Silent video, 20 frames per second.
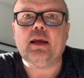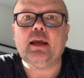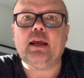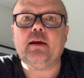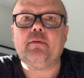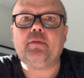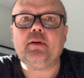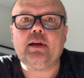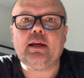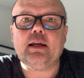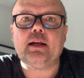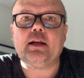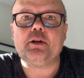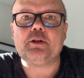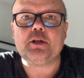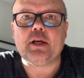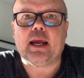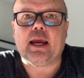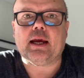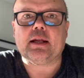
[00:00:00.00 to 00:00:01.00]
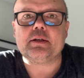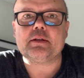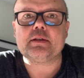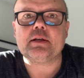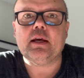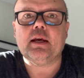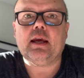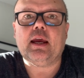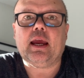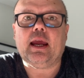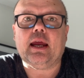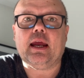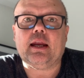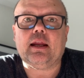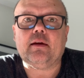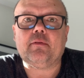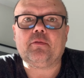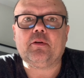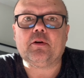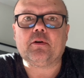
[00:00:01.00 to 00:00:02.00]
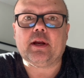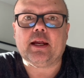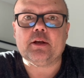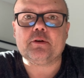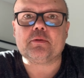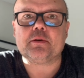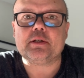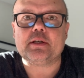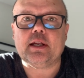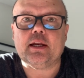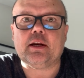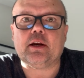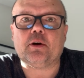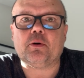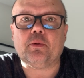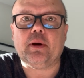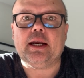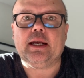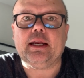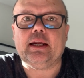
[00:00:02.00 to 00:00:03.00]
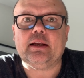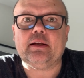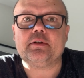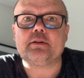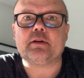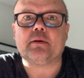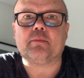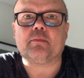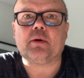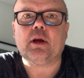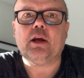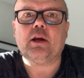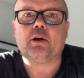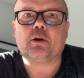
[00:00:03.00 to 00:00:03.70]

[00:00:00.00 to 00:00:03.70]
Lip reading: If you get a chance, and if you're interested in reading some